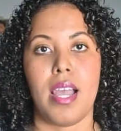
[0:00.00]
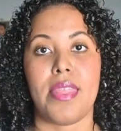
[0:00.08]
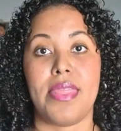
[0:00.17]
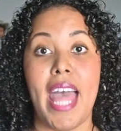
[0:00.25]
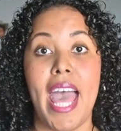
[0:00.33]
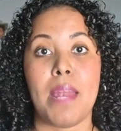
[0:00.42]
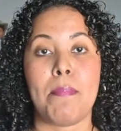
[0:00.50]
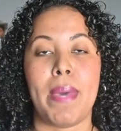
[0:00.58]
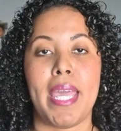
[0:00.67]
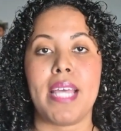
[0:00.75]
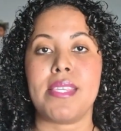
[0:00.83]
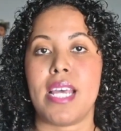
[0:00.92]
Then
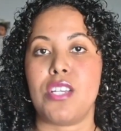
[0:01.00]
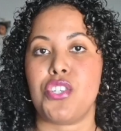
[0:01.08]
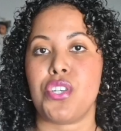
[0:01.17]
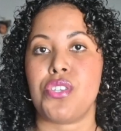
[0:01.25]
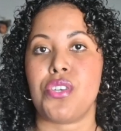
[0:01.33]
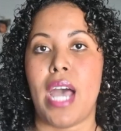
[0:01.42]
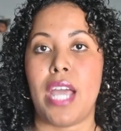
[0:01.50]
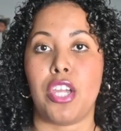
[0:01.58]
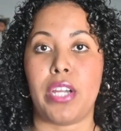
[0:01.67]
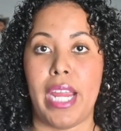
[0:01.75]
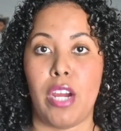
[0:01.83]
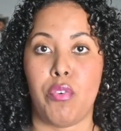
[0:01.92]
pay attention to how your
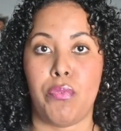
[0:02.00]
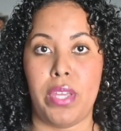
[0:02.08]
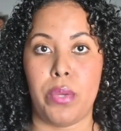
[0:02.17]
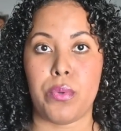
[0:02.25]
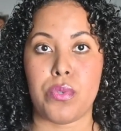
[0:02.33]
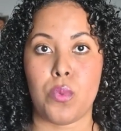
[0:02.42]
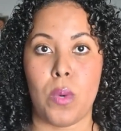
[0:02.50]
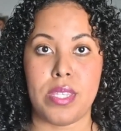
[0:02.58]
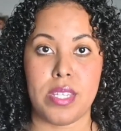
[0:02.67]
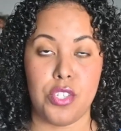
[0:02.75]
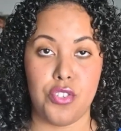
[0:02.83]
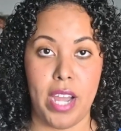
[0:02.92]
hair feels once
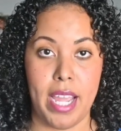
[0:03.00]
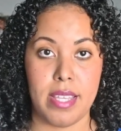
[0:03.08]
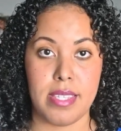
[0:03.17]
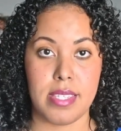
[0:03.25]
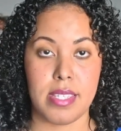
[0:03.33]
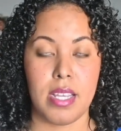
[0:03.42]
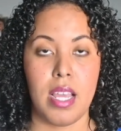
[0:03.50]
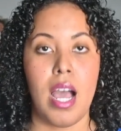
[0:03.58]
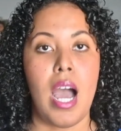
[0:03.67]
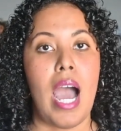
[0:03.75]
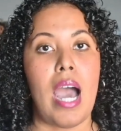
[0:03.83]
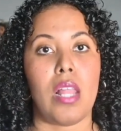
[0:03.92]
it dries,
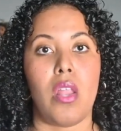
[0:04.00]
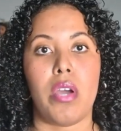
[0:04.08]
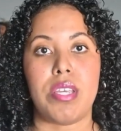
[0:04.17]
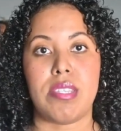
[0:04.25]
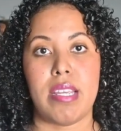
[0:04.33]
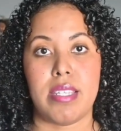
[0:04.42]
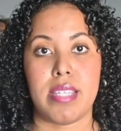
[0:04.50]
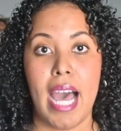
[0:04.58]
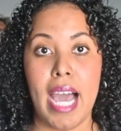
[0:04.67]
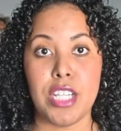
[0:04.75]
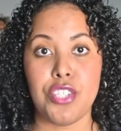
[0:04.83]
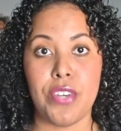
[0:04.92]
how long it stays
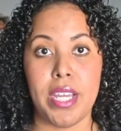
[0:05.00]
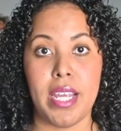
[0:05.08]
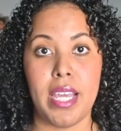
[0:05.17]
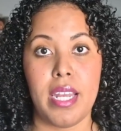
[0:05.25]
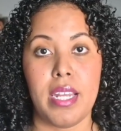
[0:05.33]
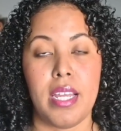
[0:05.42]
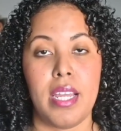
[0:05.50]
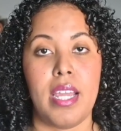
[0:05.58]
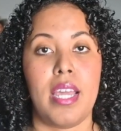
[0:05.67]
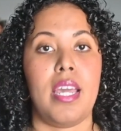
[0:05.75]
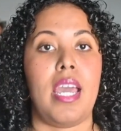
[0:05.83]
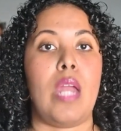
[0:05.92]
hydrated,
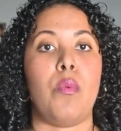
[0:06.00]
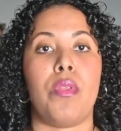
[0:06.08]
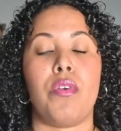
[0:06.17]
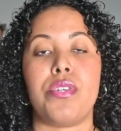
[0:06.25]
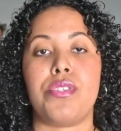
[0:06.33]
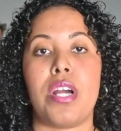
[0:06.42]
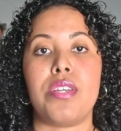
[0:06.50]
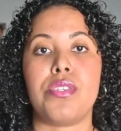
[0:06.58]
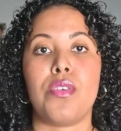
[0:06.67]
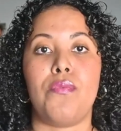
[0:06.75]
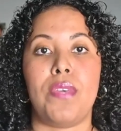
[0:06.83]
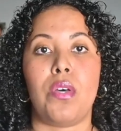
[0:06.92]
and whether it starts
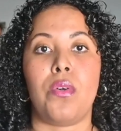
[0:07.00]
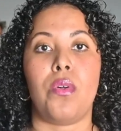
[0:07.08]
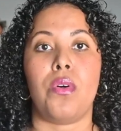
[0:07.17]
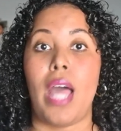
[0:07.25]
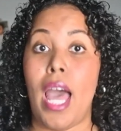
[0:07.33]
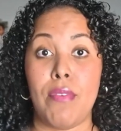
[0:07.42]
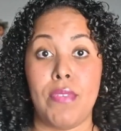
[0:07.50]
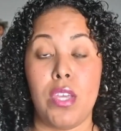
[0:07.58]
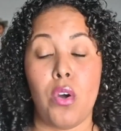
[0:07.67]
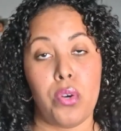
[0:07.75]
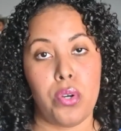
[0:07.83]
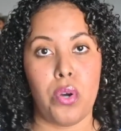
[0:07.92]
to feel heavy
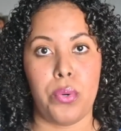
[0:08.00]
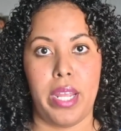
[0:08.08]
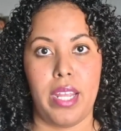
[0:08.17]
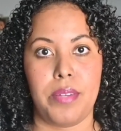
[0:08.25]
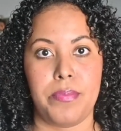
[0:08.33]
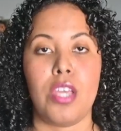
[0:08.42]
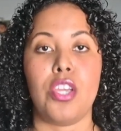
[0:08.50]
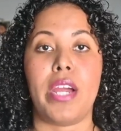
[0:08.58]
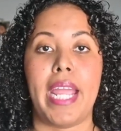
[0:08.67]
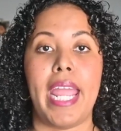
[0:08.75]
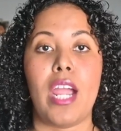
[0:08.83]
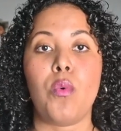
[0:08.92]
or coated. Your
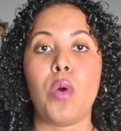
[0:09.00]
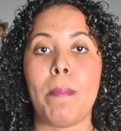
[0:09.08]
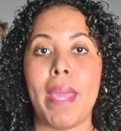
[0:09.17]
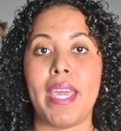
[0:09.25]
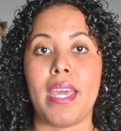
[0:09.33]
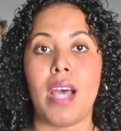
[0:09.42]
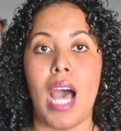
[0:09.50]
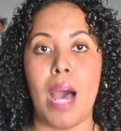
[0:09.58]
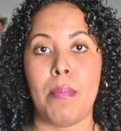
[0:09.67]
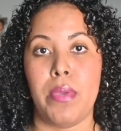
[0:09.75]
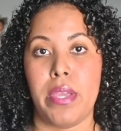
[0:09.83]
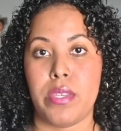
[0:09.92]
hair will make it
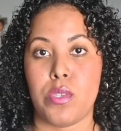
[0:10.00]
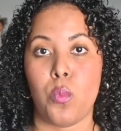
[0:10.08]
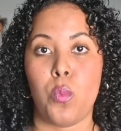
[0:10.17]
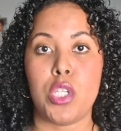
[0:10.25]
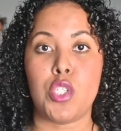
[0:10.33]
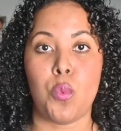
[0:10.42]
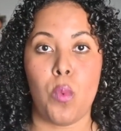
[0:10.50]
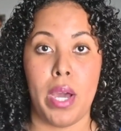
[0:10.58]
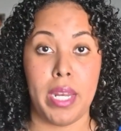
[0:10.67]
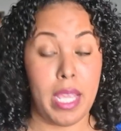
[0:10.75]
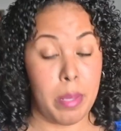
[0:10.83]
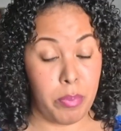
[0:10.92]
obvious which one
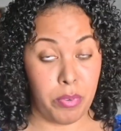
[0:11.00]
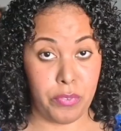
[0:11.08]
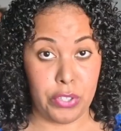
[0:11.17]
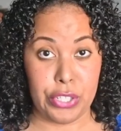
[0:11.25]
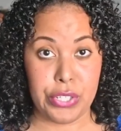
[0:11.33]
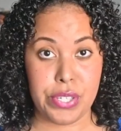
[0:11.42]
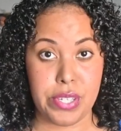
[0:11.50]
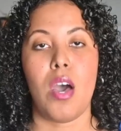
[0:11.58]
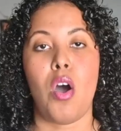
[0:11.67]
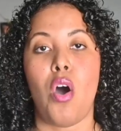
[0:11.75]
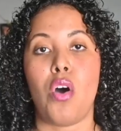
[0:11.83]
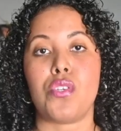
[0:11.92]
it prefers.
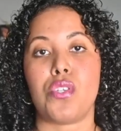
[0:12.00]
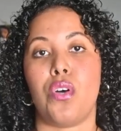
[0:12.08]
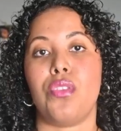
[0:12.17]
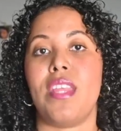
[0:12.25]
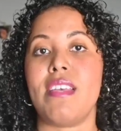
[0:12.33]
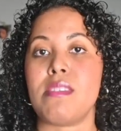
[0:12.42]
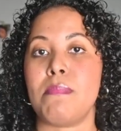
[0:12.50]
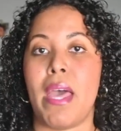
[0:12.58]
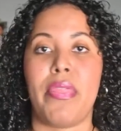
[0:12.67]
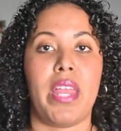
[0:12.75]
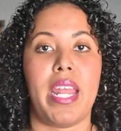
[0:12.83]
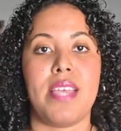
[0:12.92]
Also, this
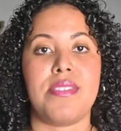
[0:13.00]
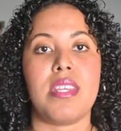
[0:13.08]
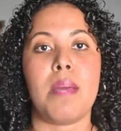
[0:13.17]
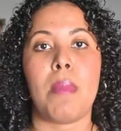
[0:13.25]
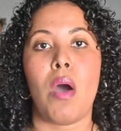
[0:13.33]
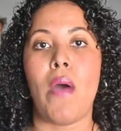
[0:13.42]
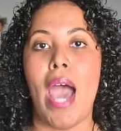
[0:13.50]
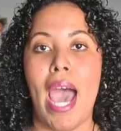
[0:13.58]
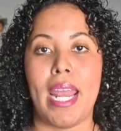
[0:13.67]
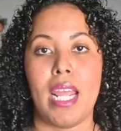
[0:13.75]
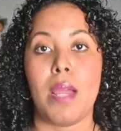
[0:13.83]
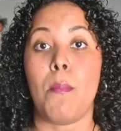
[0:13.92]
method isn't about
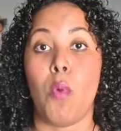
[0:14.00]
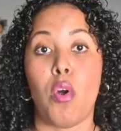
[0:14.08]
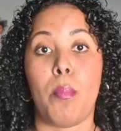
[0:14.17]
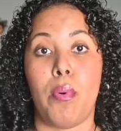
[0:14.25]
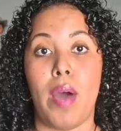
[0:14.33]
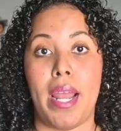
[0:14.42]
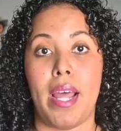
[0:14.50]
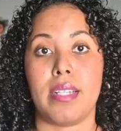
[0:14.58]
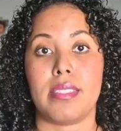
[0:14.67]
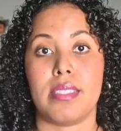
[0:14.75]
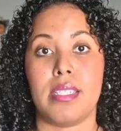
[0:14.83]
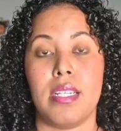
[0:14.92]
adding more
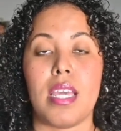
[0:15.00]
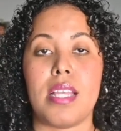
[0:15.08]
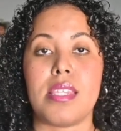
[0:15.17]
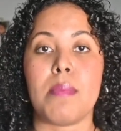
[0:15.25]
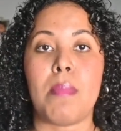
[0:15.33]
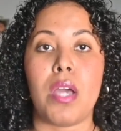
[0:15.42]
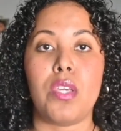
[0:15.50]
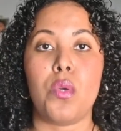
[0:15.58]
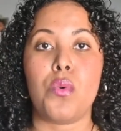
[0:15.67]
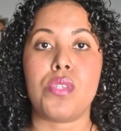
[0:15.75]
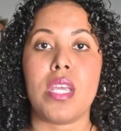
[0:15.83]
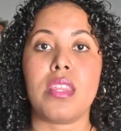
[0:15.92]
products. It's about
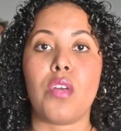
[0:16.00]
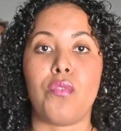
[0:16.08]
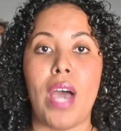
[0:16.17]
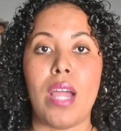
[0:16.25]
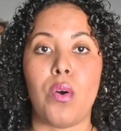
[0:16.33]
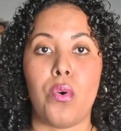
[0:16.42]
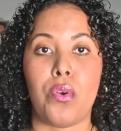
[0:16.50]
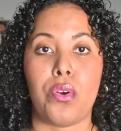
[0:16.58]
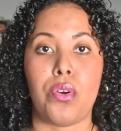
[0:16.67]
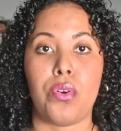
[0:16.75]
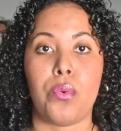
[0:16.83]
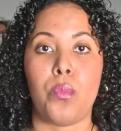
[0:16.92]
using the right
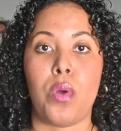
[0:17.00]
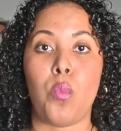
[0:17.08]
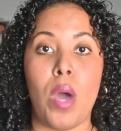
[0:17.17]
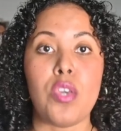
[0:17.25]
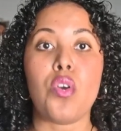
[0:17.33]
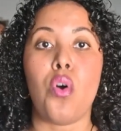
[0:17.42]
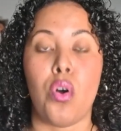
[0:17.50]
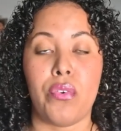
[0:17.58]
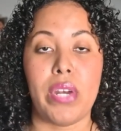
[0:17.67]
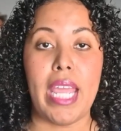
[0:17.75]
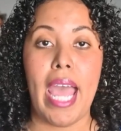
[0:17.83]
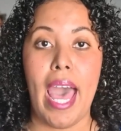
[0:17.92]
order with what you
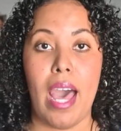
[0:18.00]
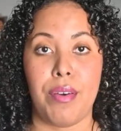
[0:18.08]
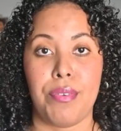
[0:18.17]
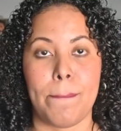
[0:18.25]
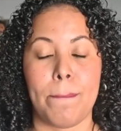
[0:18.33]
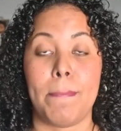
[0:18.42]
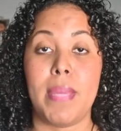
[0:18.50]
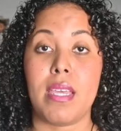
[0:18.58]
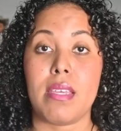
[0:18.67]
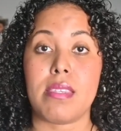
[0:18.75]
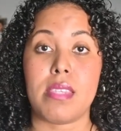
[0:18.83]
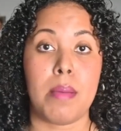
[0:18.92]
already have.
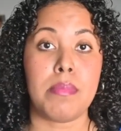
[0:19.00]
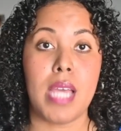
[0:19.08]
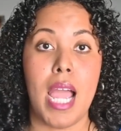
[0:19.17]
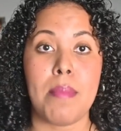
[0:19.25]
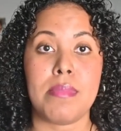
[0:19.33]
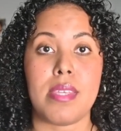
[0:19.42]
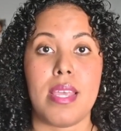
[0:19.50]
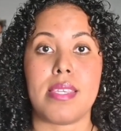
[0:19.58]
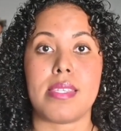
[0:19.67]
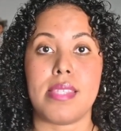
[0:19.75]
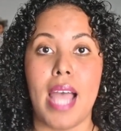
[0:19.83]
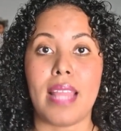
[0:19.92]
Because sometimes
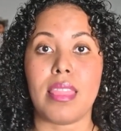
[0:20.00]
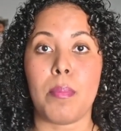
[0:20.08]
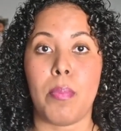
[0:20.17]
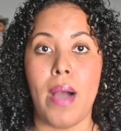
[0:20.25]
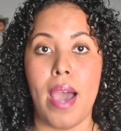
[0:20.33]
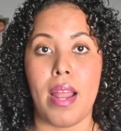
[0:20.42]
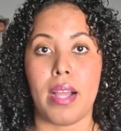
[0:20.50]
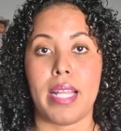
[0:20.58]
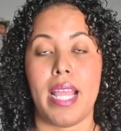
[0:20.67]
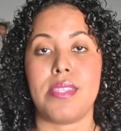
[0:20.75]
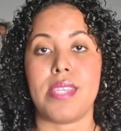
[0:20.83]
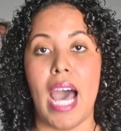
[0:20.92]
it's not the product,
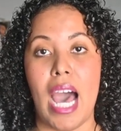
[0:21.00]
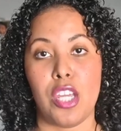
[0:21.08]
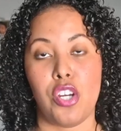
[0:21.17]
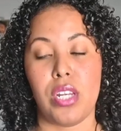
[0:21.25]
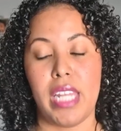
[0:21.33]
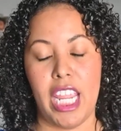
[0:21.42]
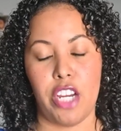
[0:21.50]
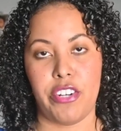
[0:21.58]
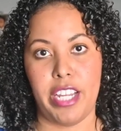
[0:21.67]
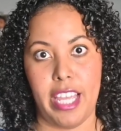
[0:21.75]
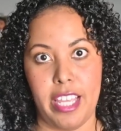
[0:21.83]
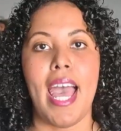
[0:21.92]
it's how you're
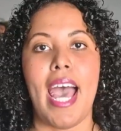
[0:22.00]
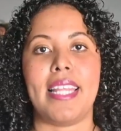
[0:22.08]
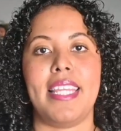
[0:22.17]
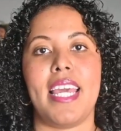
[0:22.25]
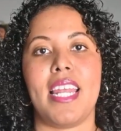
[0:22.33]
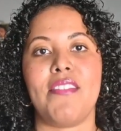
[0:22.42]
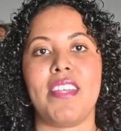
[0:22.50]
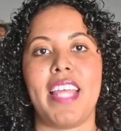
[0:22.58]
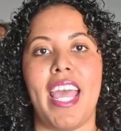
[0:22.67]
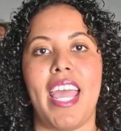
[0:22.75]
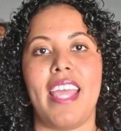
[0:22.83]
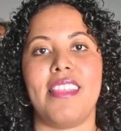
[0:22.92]
layering it. At the end of the
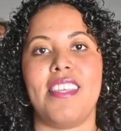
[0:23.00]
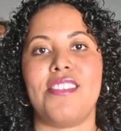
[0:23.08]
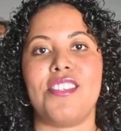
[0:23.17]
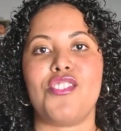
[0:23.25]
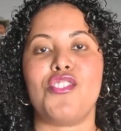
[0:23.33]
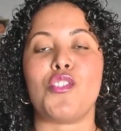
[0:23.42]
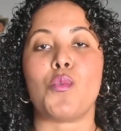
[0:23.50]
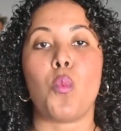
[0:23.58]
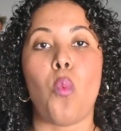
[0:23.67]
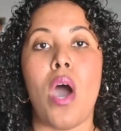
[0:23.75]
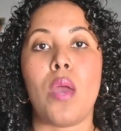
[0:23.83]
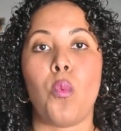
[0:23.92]
day, this is just
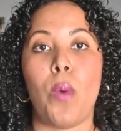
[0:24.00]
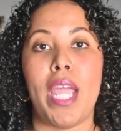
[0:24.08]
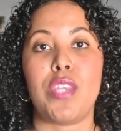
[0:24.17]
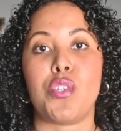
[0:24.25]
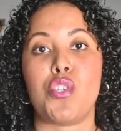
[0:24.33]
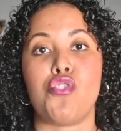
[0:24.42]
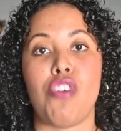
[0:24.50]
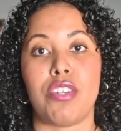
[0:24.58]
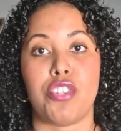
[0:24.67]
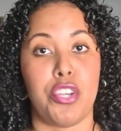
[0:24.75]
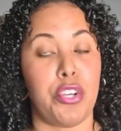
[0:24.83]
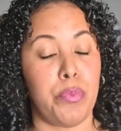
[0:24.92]
one way to
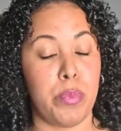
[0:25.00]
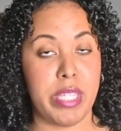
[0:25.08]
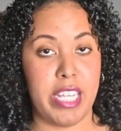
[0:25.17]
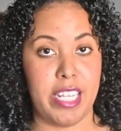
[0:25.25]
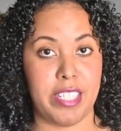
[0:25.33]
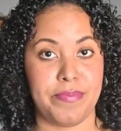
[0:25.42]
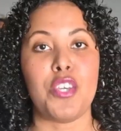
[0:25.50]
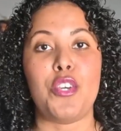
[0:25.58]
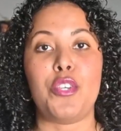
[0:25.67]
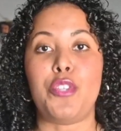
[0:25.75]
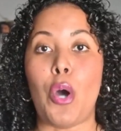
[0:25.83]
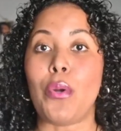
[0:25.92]
structure your routine.
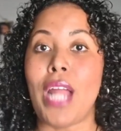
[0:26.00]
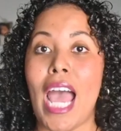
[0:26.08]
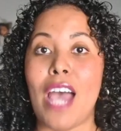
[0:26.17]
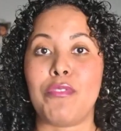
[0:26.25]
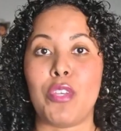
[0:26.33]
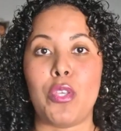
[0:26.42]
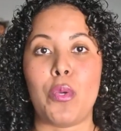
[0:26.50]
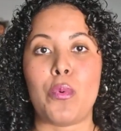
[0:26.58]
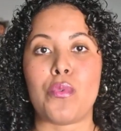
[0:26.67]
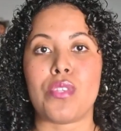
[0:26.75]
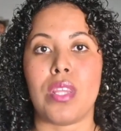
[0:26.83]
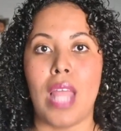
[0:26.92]
You don't have to
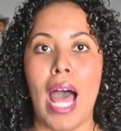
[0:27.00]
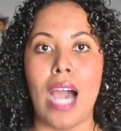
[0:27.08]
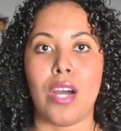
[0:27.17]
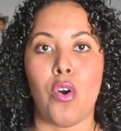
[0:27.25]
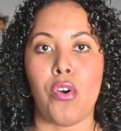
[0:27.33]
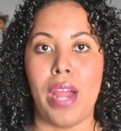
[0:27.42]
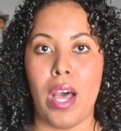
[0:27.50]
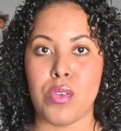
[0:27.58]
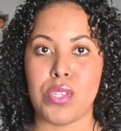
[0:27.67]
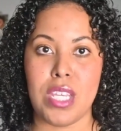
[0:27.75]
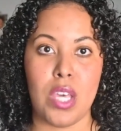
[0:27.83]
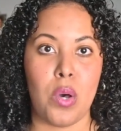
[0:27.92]
use LOC or
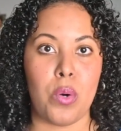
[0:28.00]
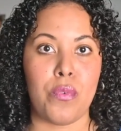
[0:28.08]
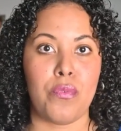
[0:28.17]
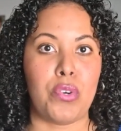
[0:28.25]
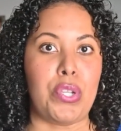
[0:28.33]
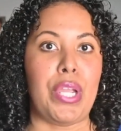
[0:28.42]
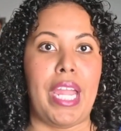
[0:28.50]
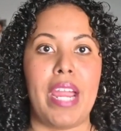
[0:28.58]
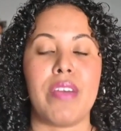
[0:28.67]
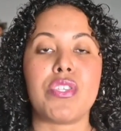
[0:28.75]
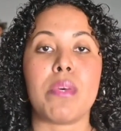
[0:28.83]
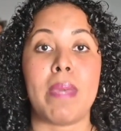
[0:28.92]
LCO for your hair
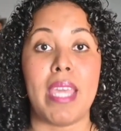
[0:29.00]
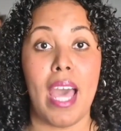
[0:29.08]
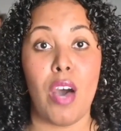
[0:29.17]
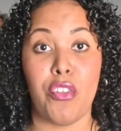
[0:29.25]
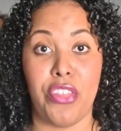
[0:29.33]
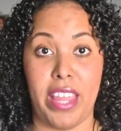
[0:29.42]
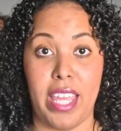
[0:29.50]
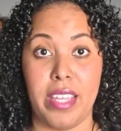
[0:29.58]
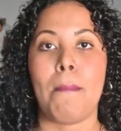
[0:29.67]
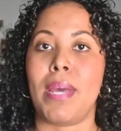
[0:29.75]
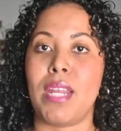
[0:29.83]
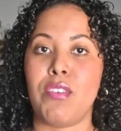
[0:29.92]
to be healthy.
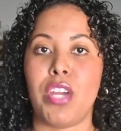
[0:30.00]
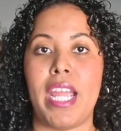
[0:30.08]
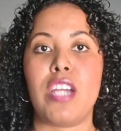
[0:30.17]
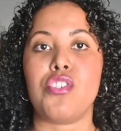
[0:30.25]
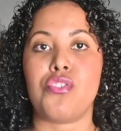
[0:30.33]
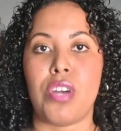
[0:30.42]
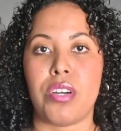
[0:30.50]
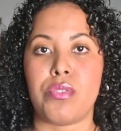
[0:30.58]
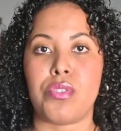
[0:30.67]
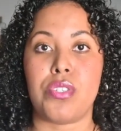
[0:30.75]
But if your hair struggles to